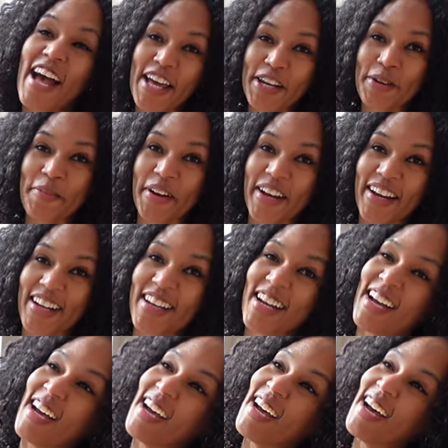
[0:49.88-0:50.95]
anyway,
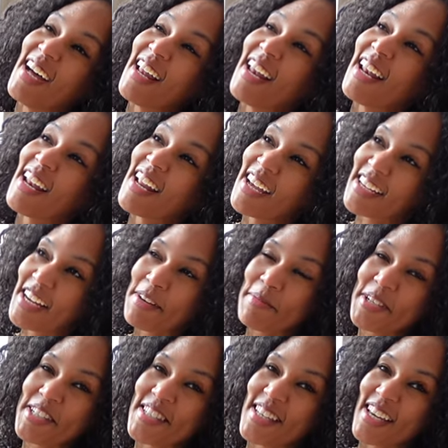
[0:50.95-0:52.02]
like I've
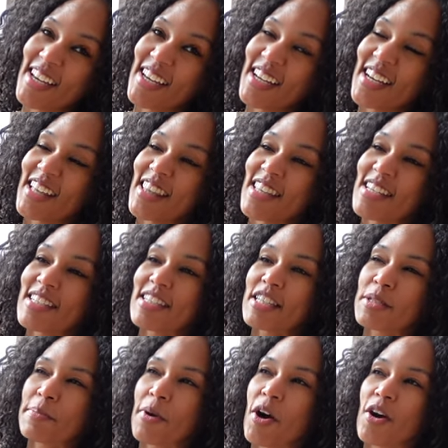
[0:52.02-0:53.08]
been saying, this
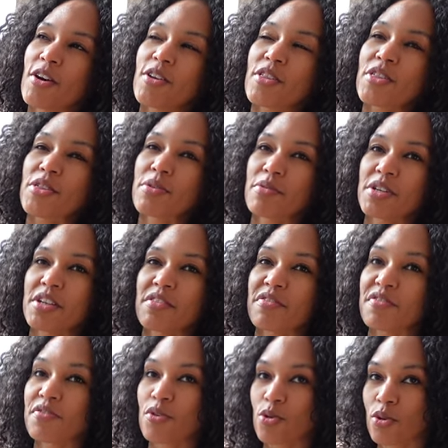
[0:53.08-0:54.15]
is part three of
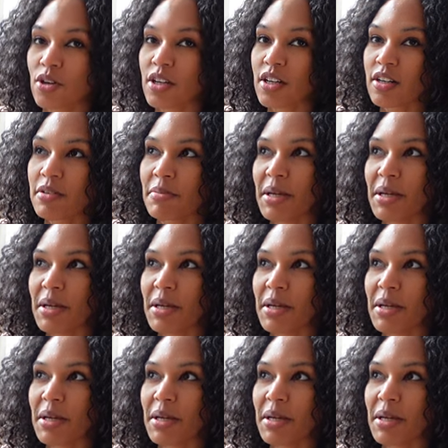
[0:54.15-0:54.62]
four,